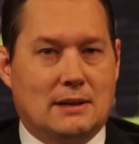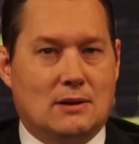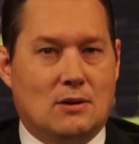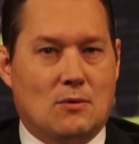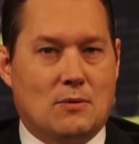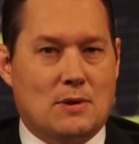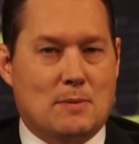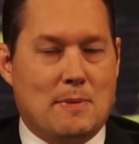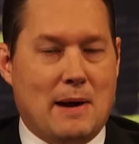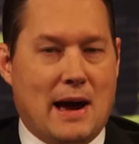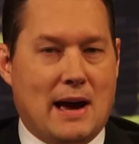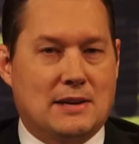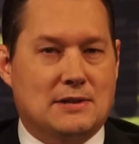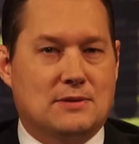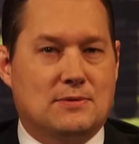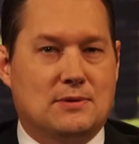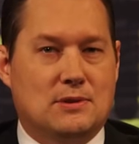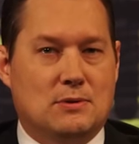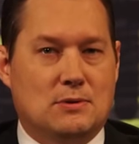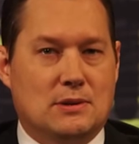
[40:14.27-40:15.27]
over the
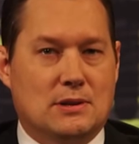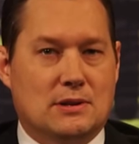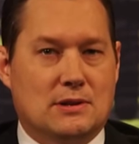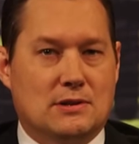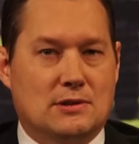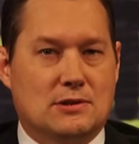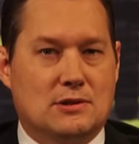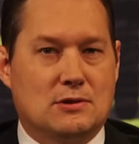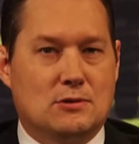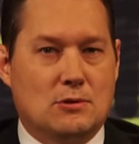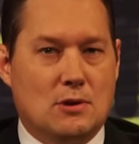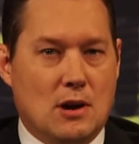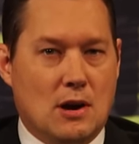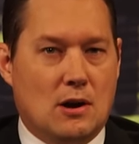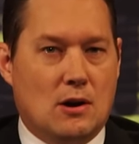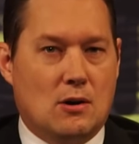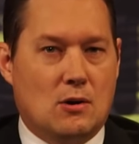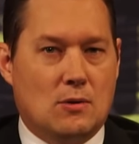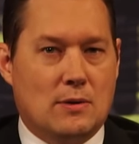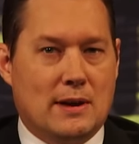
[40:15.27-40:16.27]
past few years, you
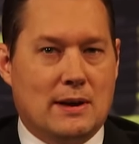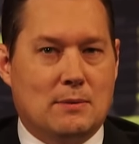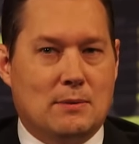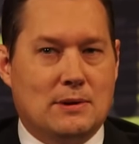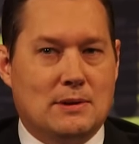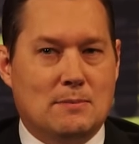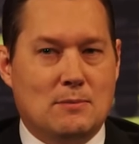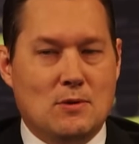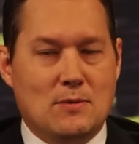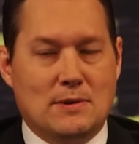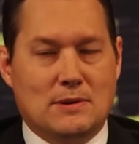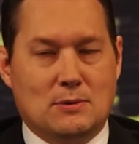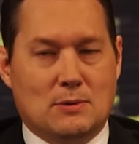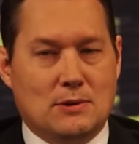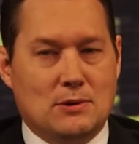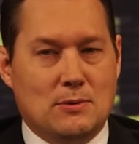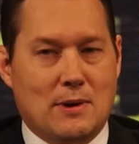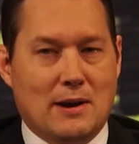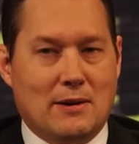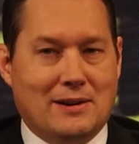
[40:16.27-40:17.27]
know that when you move into
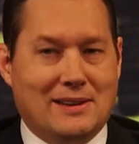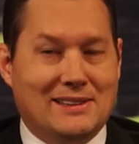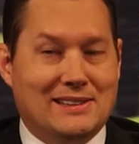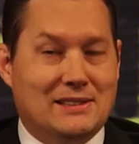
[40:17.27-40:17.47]
a new area,